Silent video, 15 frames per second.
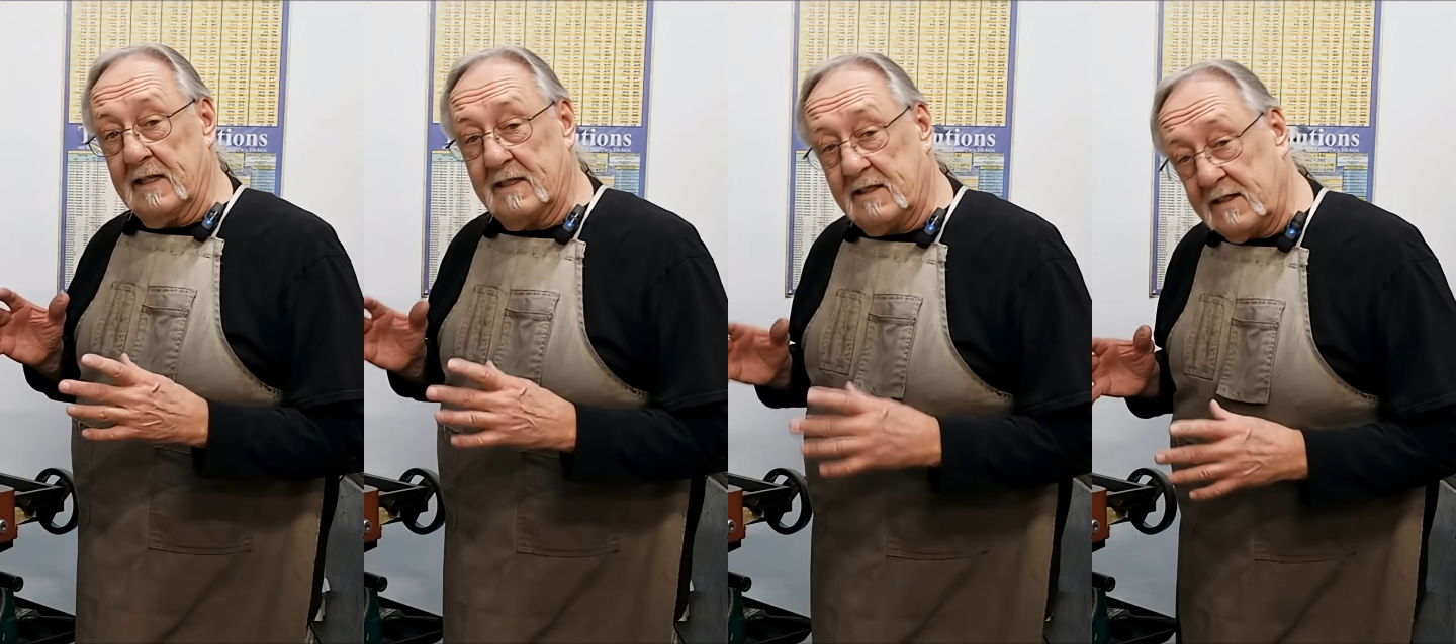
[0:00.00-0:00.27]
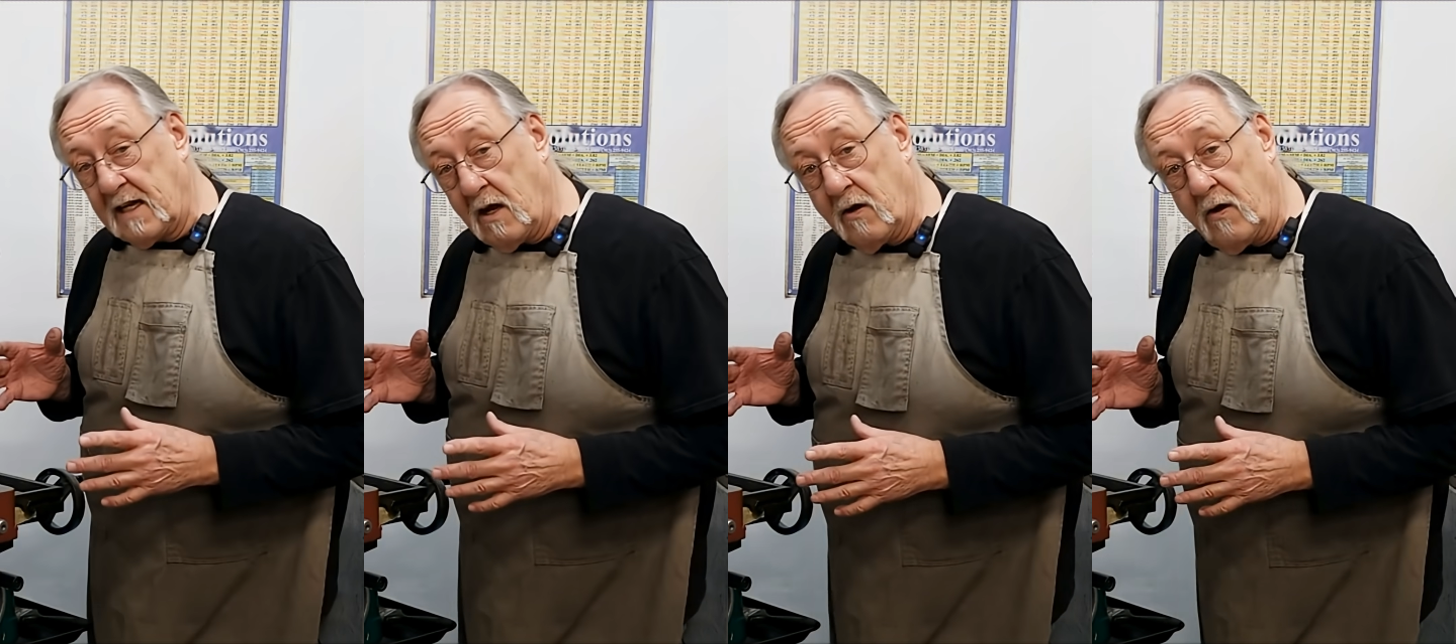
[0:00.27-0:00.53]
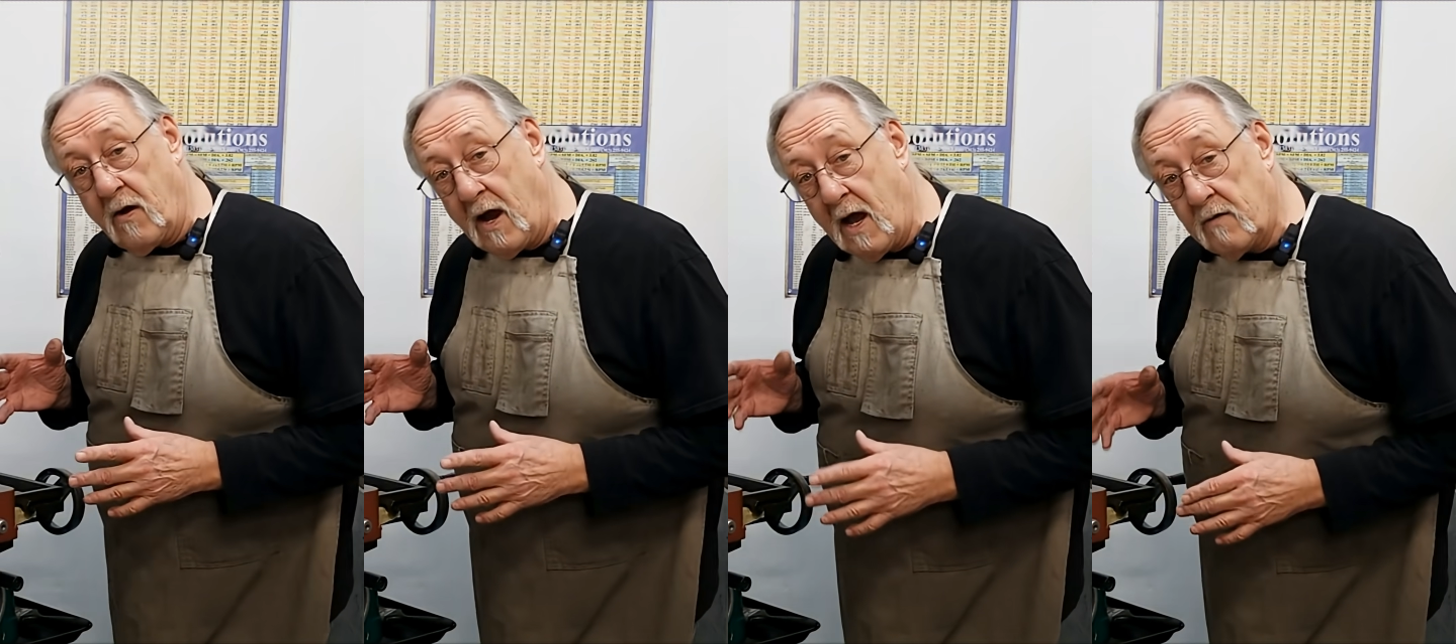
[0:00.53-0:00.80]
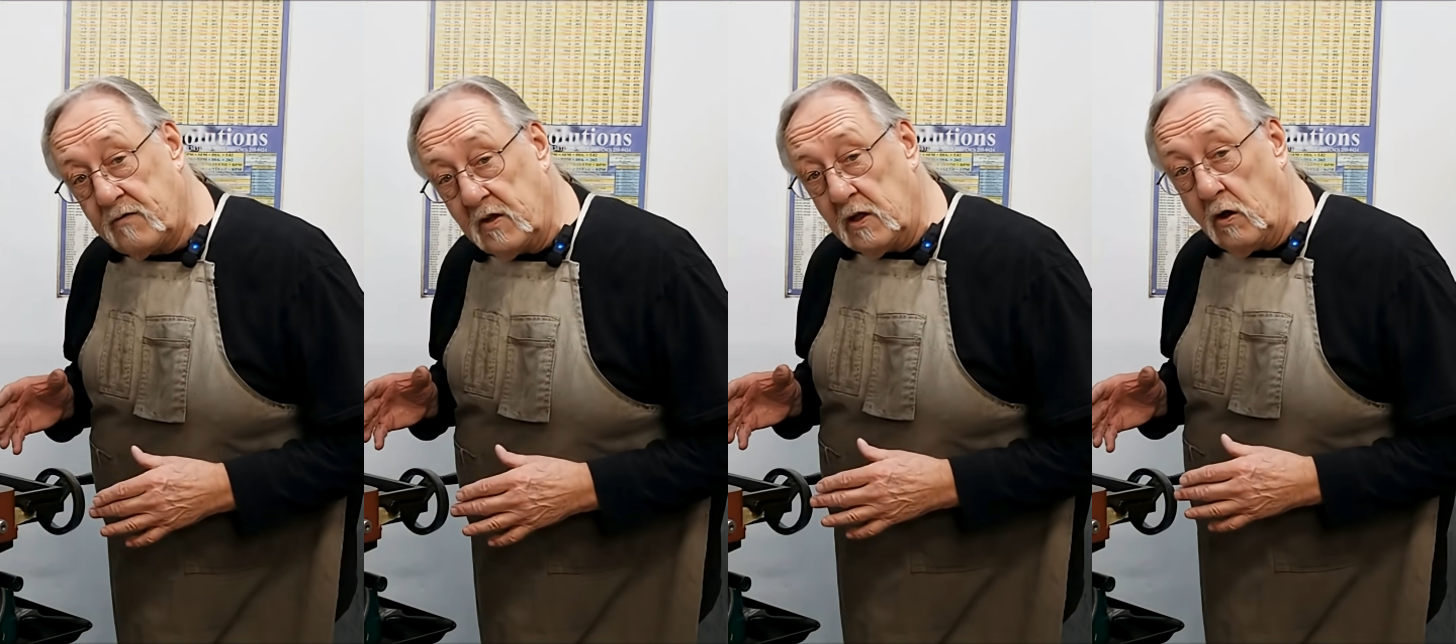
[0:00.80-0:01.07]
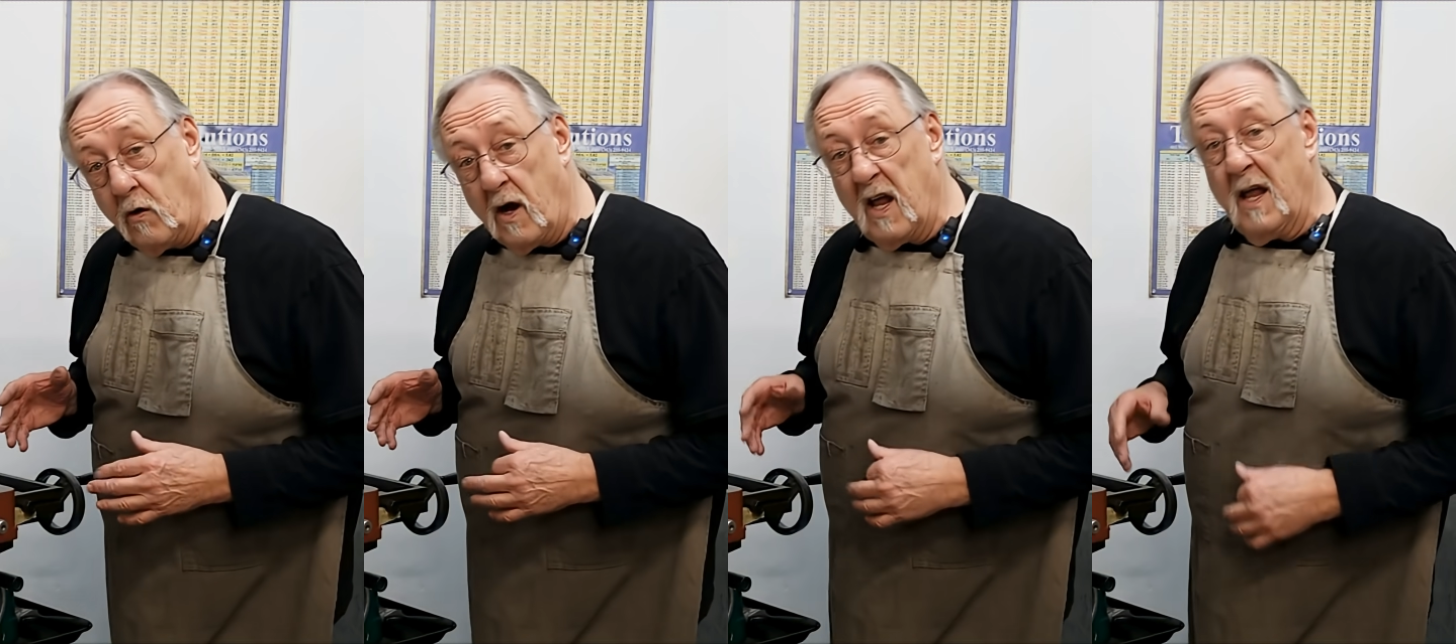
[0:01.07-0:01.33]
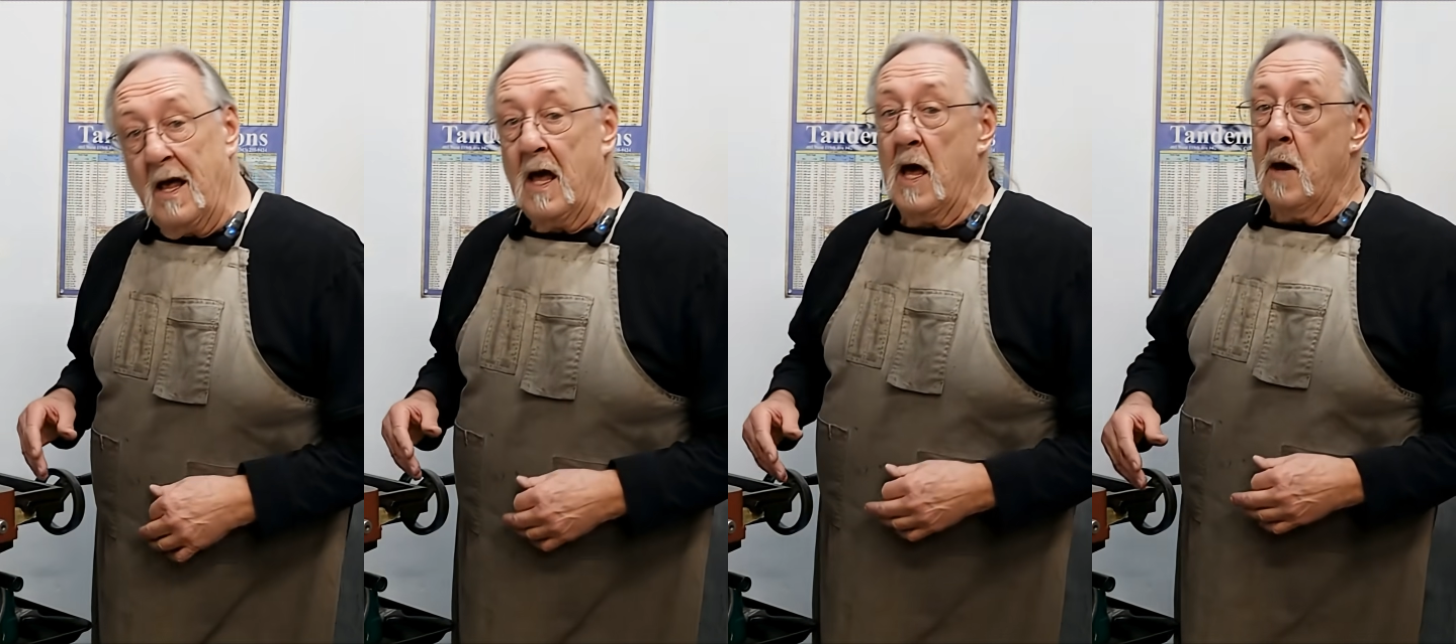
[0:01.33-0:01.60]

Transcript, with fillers: this is how you have to do it,